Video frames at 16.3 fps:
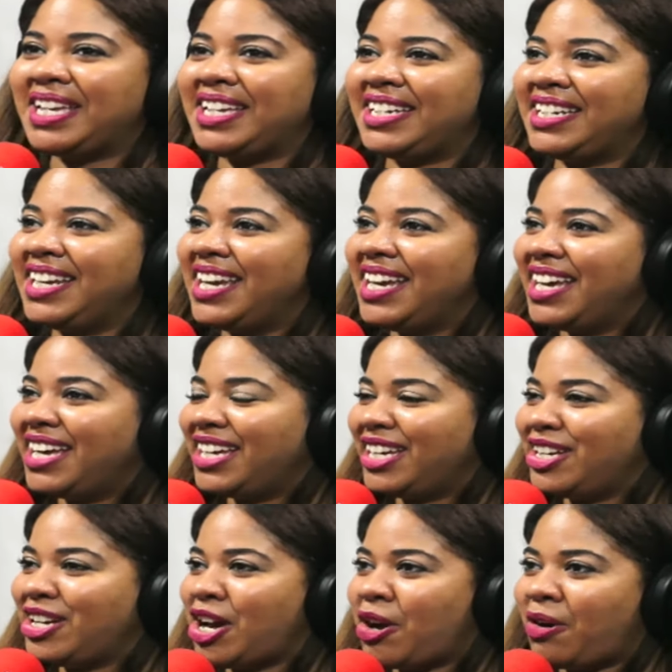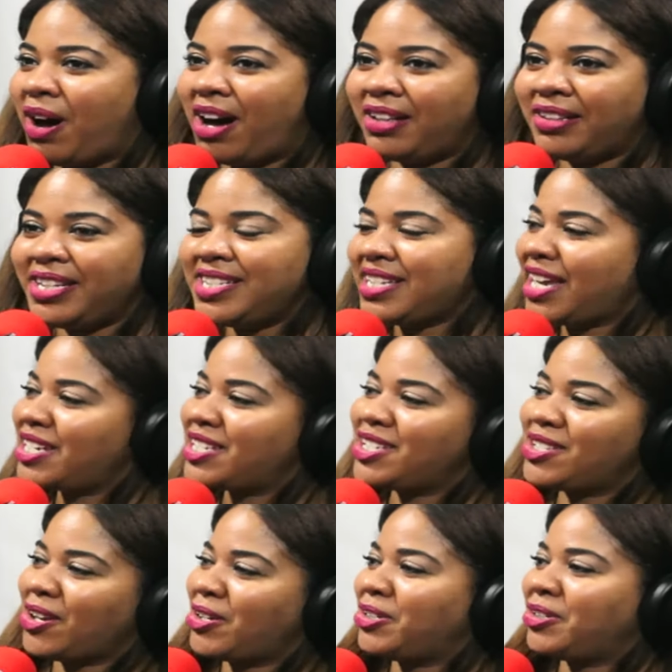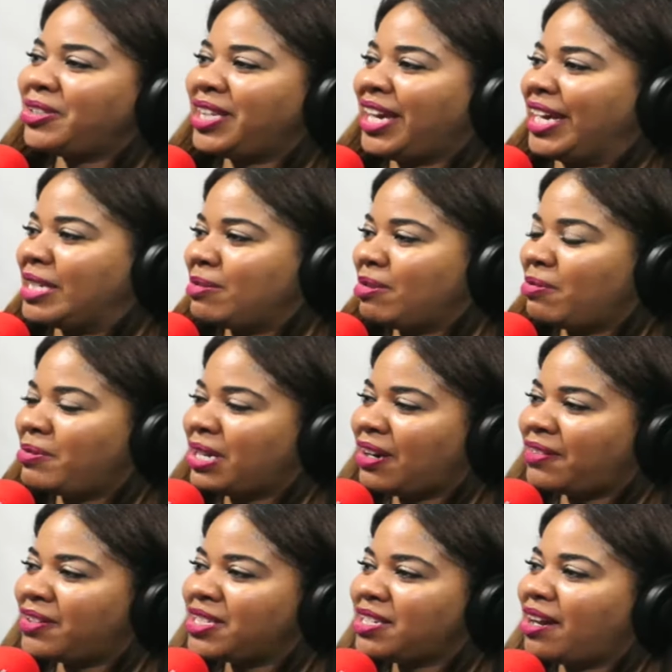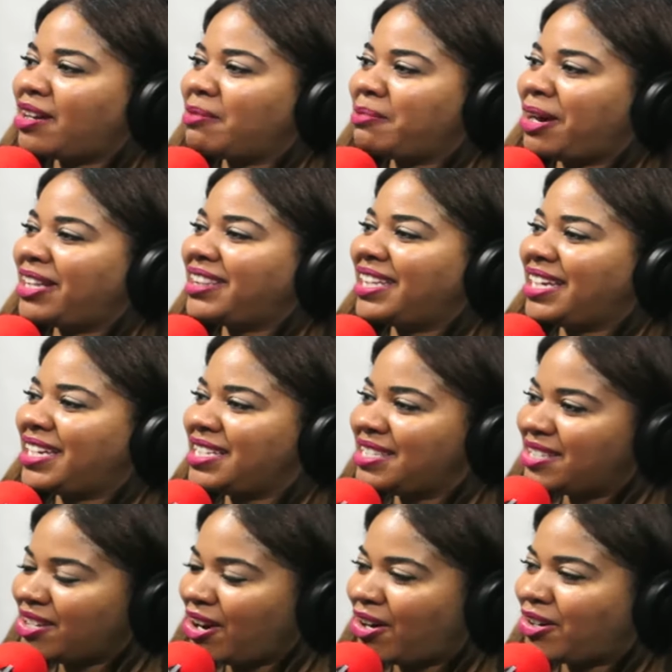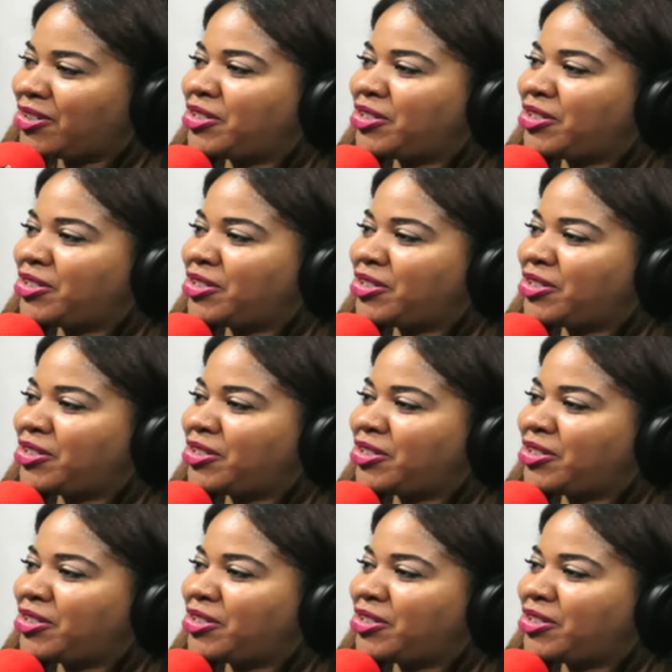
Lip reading: and, all these external things, but we never talk about the internal